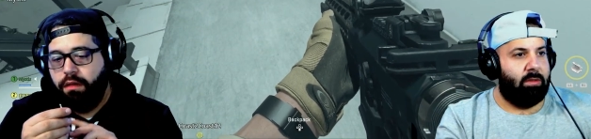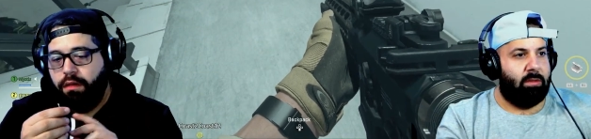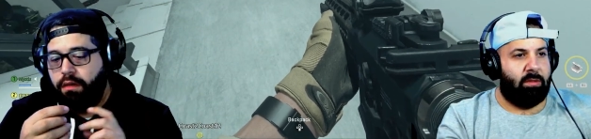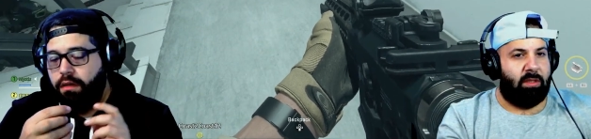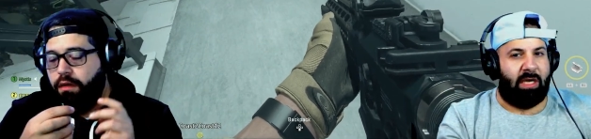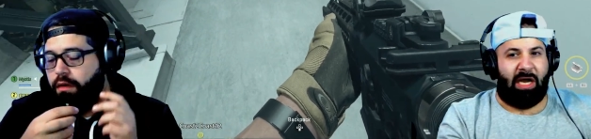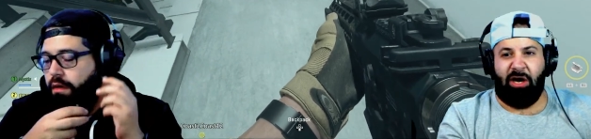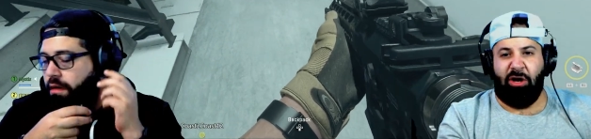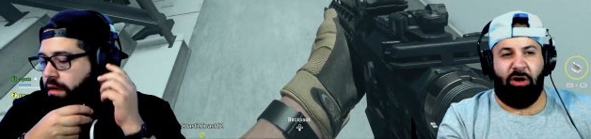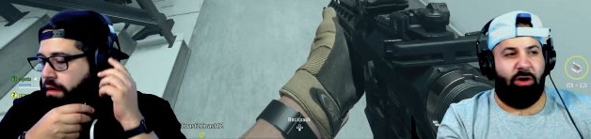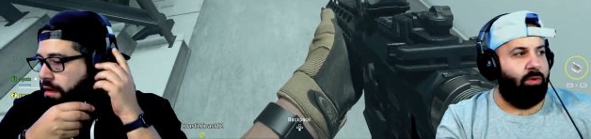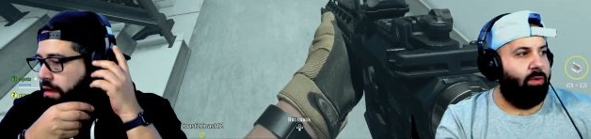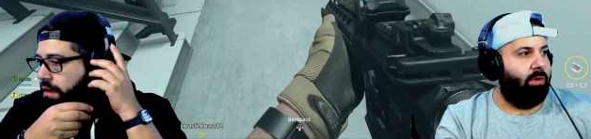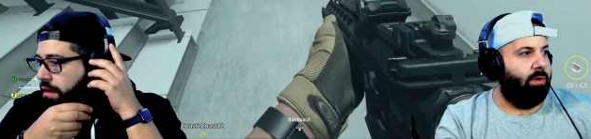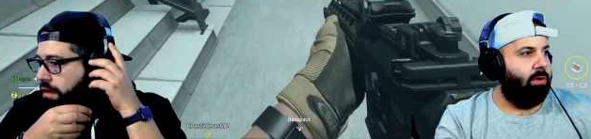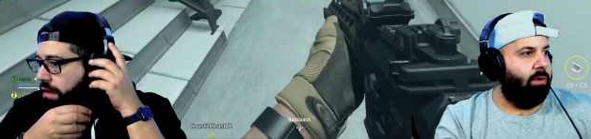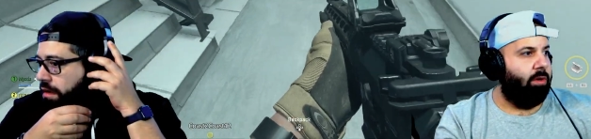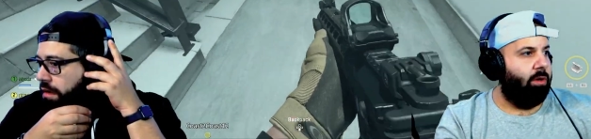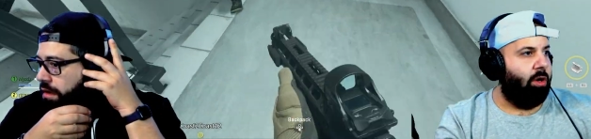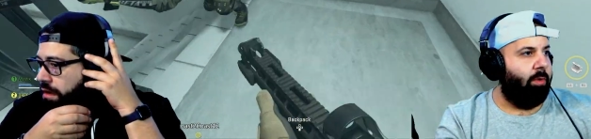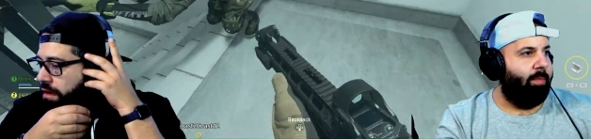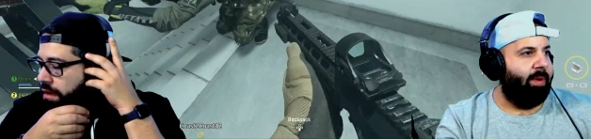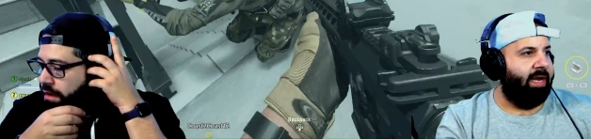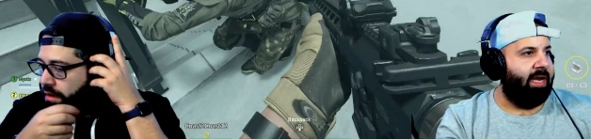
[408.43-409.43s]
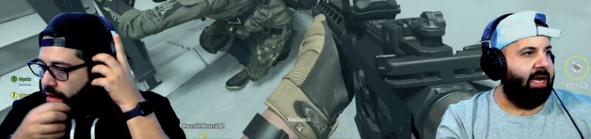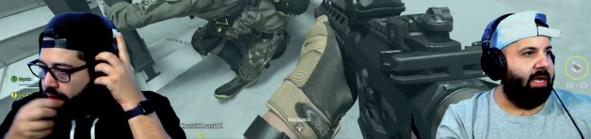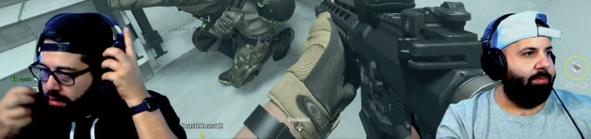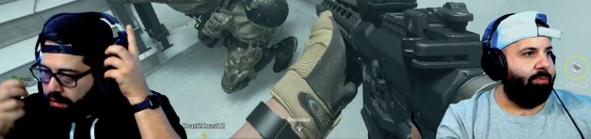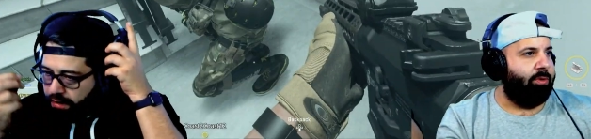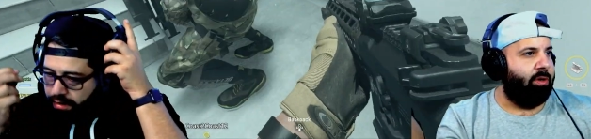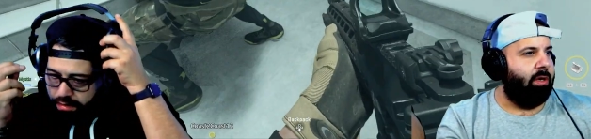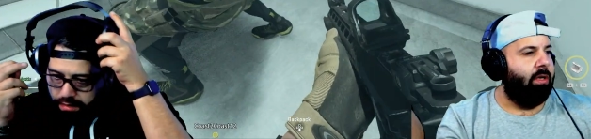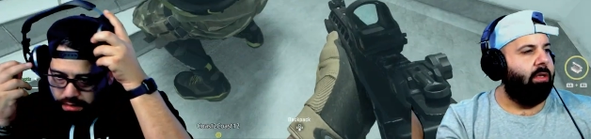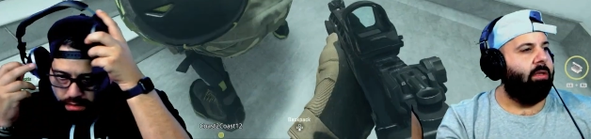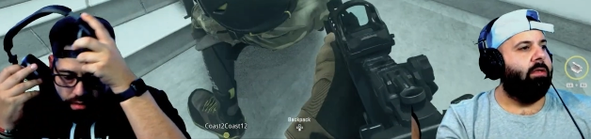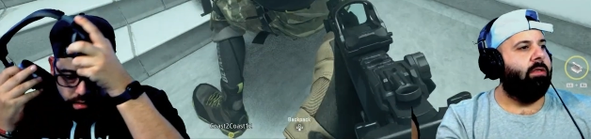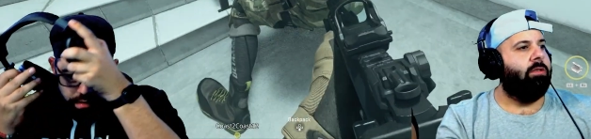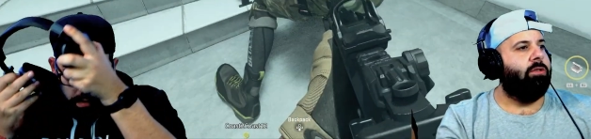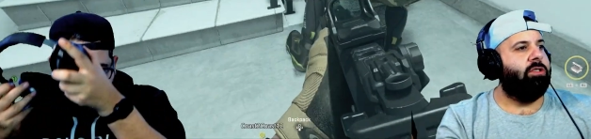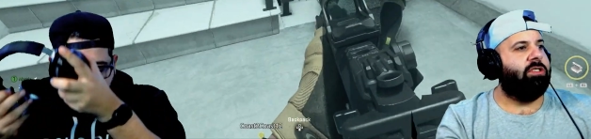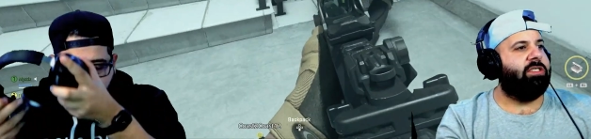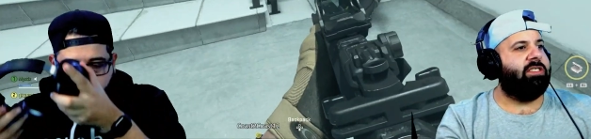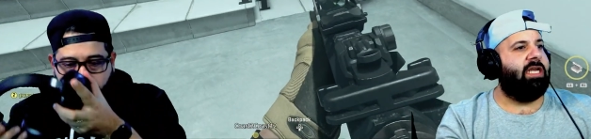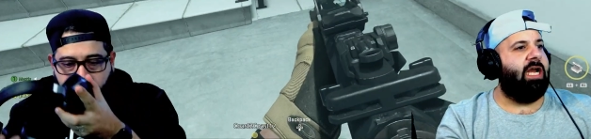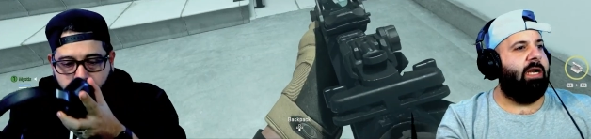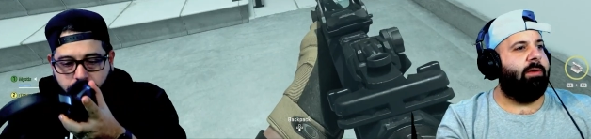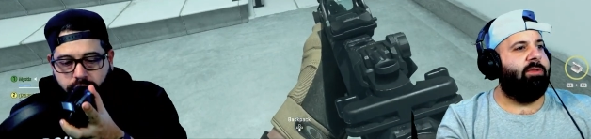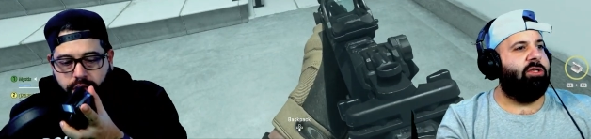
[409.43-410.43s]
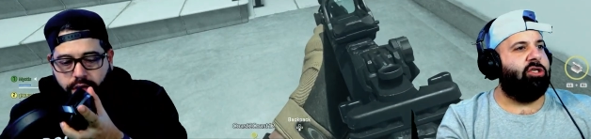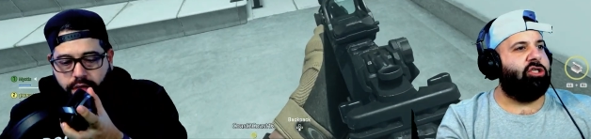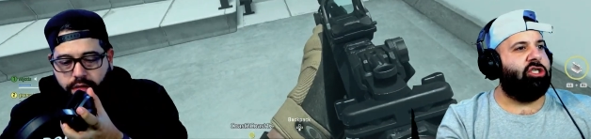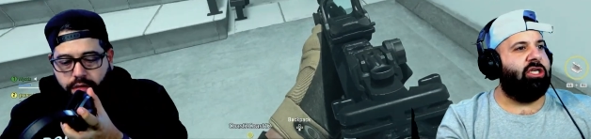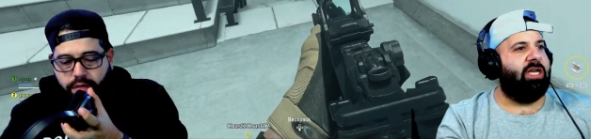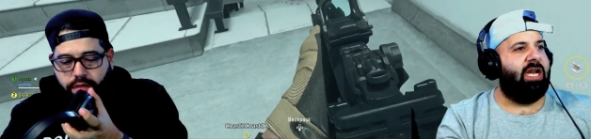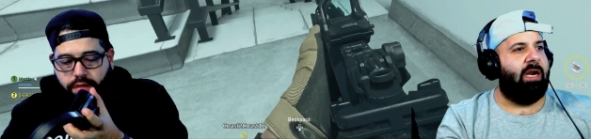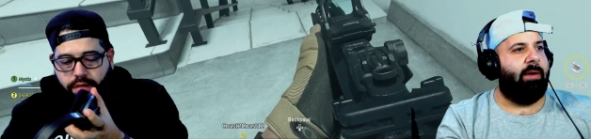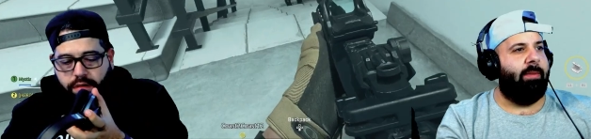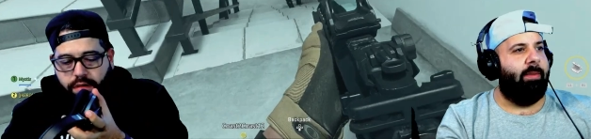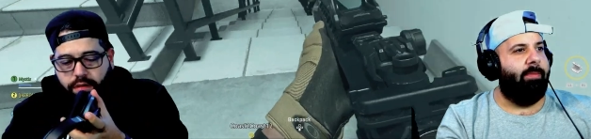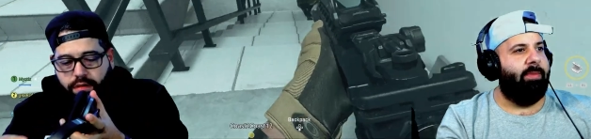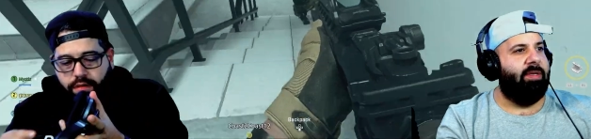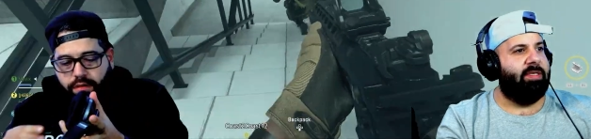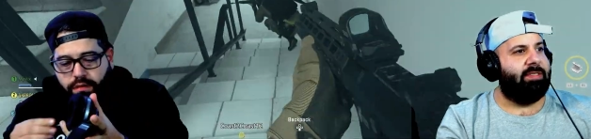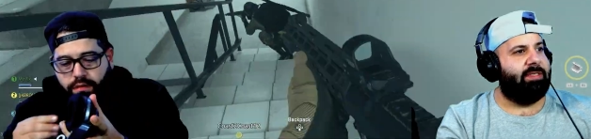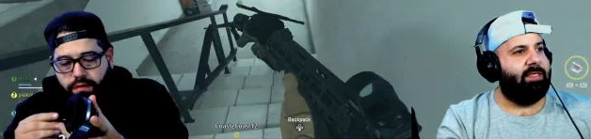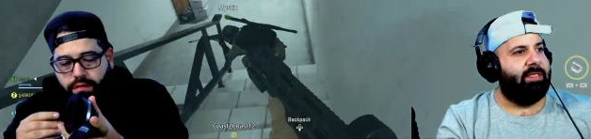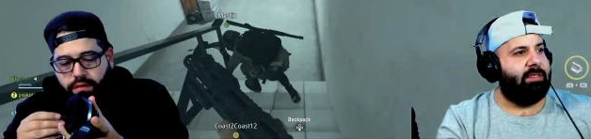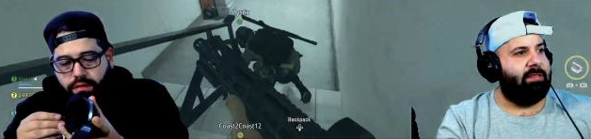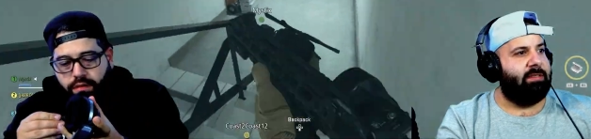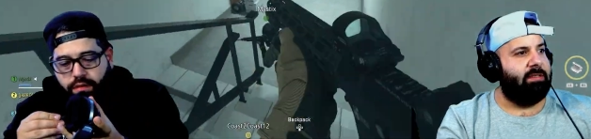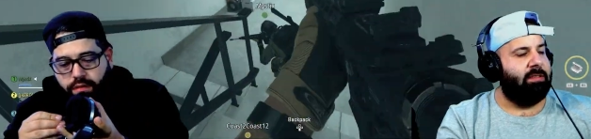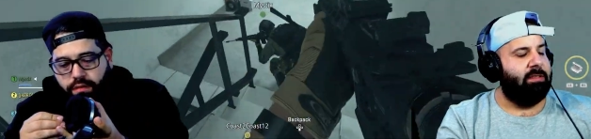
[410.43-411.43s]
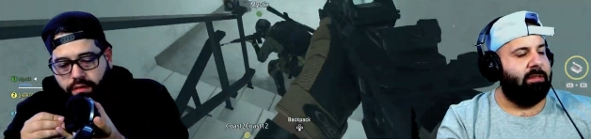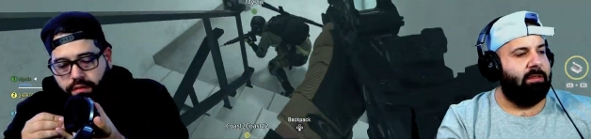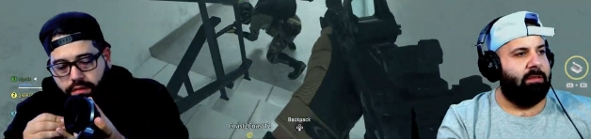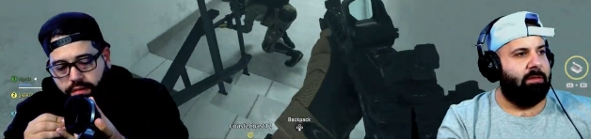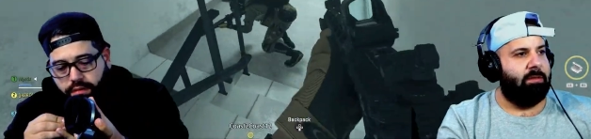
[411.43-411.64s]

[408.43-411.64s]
Speaker 1: don't know. Oh my god, bro. You scared the shit out of me, Mystics.